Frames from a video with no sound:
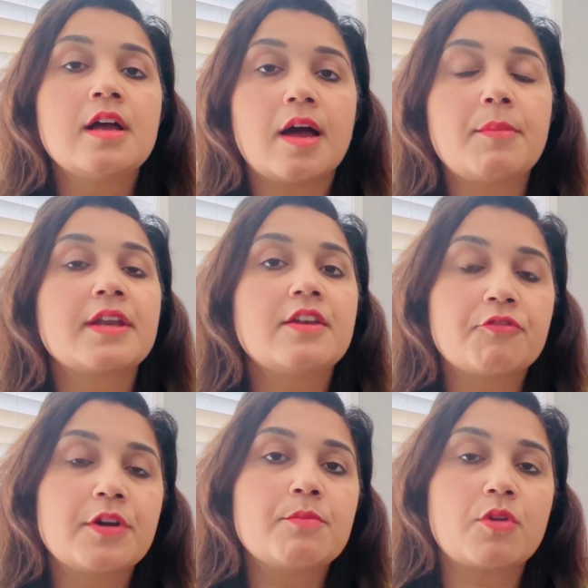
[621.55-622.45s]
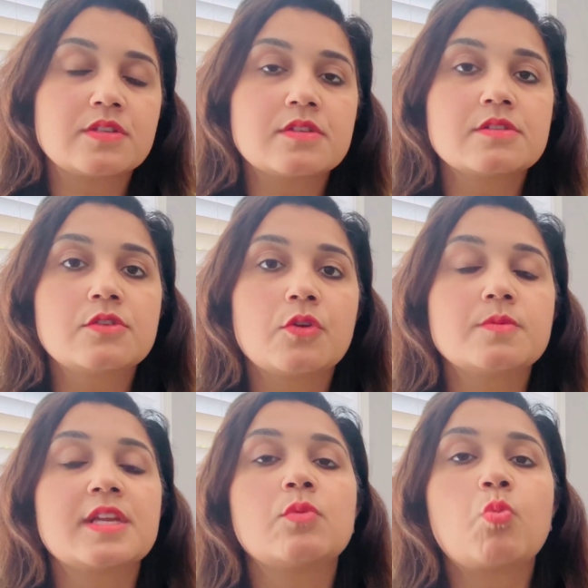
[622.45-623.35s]
among different process
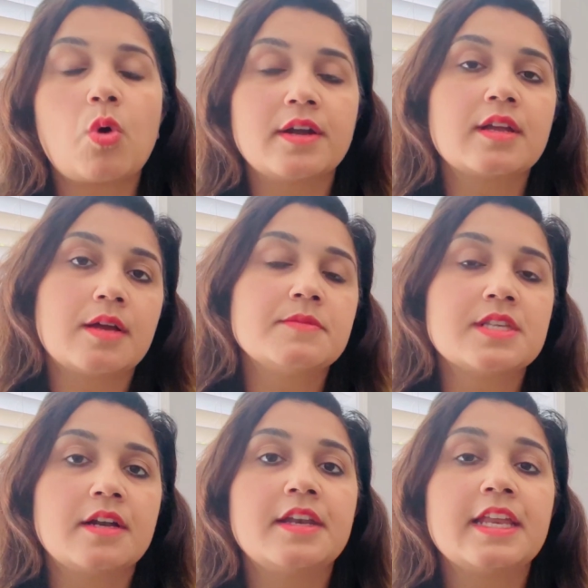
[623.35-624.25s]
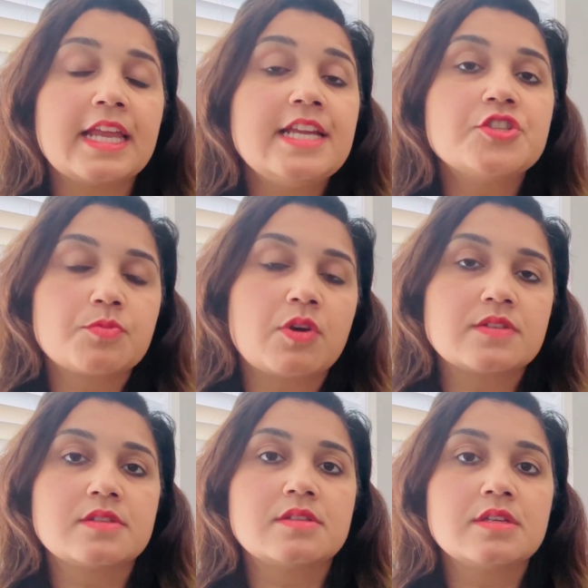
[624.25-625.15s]
groups and what comes under each
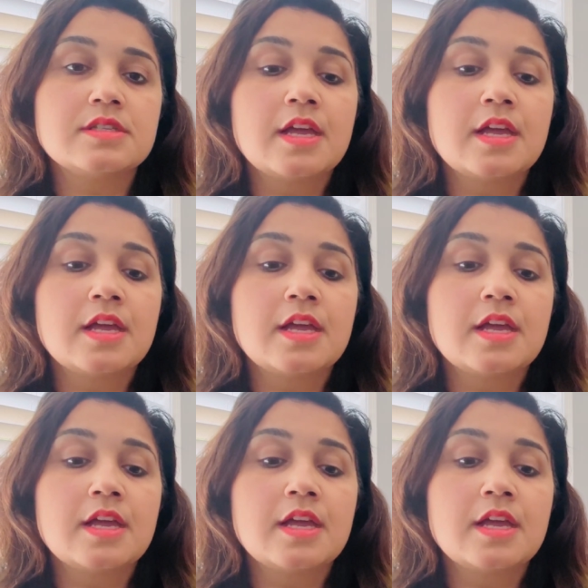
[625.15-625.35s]
processes.